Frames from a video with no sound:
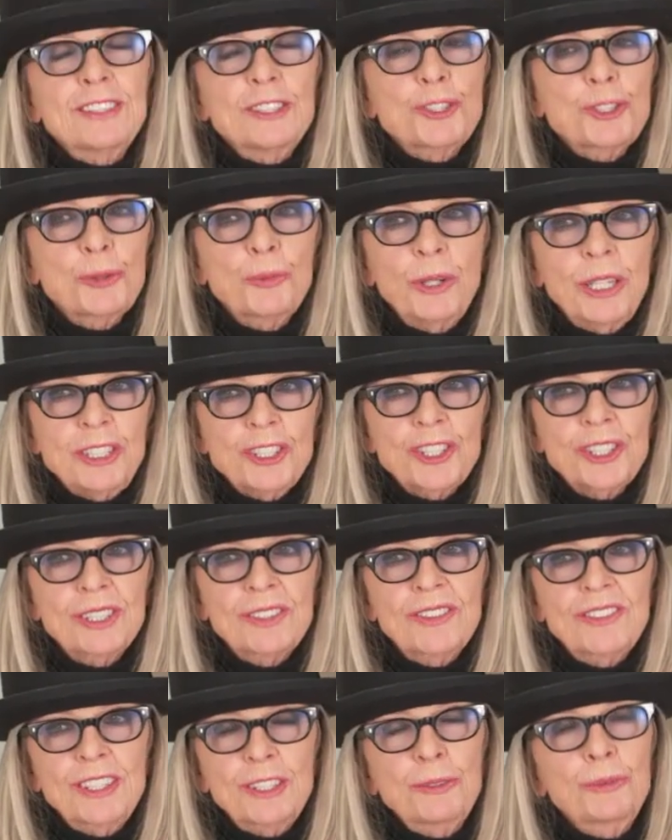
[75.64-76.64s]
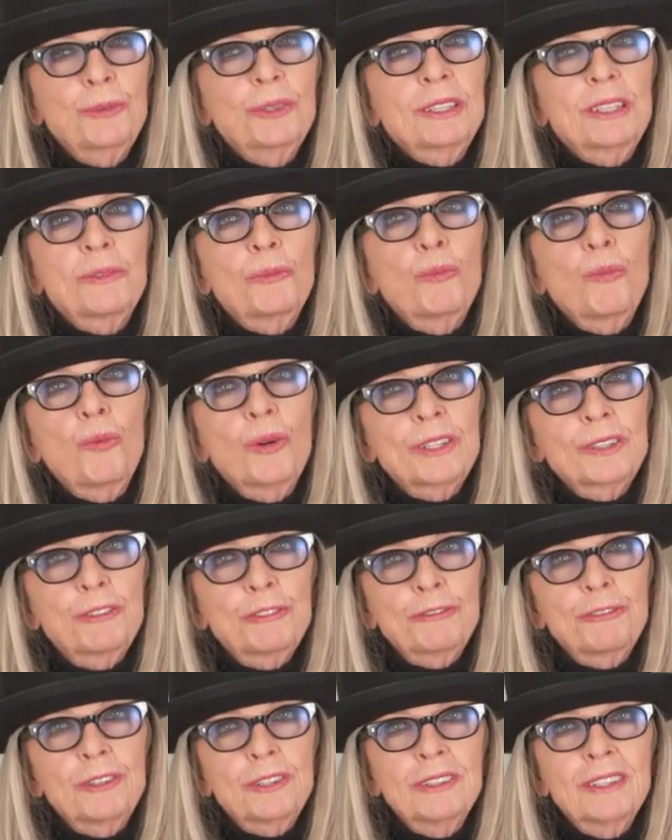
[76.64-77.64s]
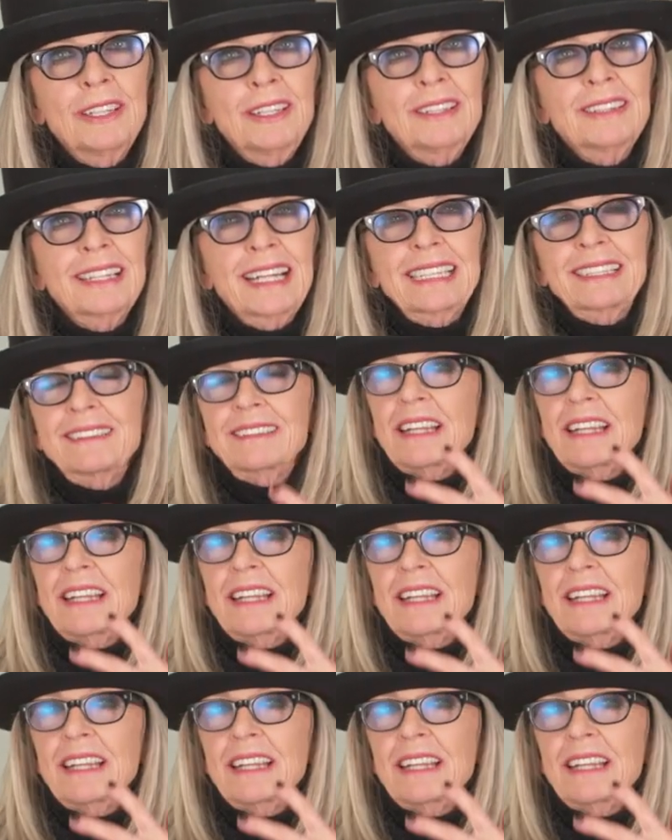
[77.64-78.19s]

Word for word: situations that are really wonderful. Like